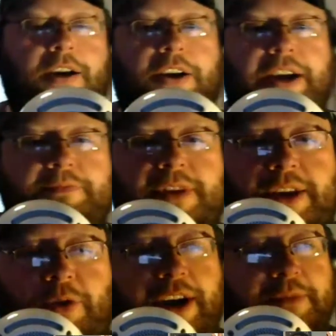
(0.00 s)
All right.
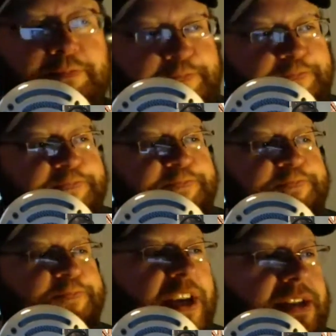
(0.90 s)
Anyway,
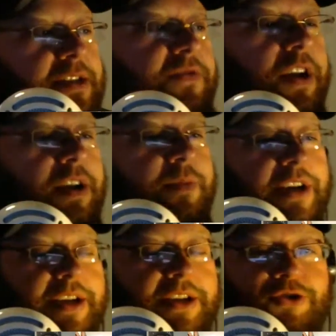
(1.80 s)
that's enough talk
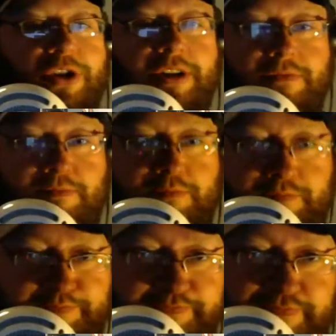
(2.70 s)
about getting drunk.
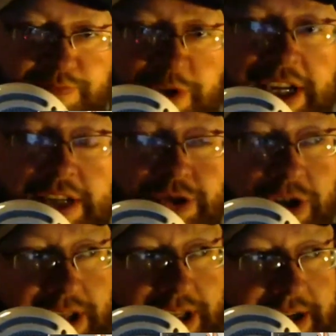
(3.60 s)
We can get
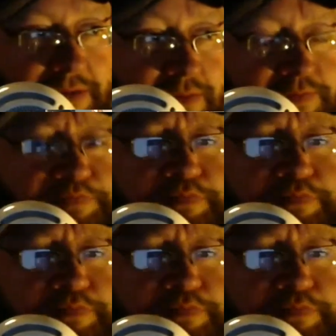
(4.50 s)
drunk later.